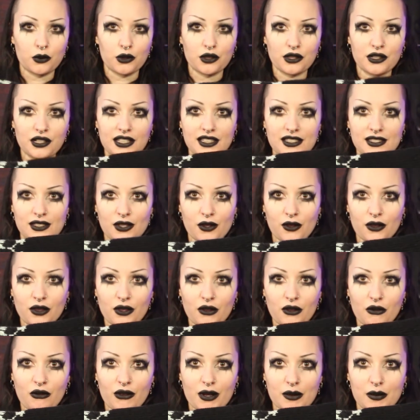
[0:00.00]
one is on
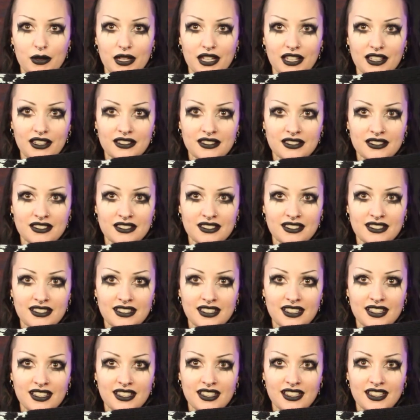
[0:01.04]
the ribbing.
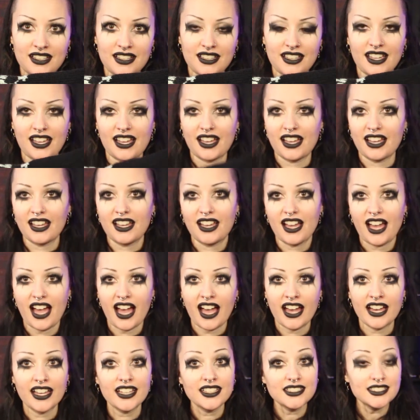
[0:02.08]

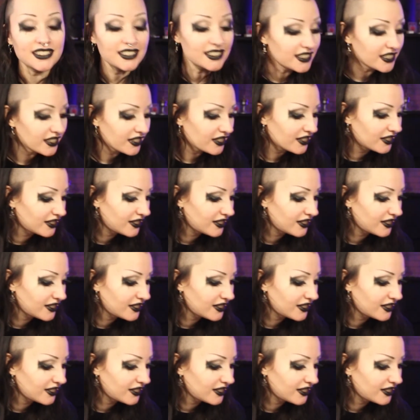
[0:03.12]
And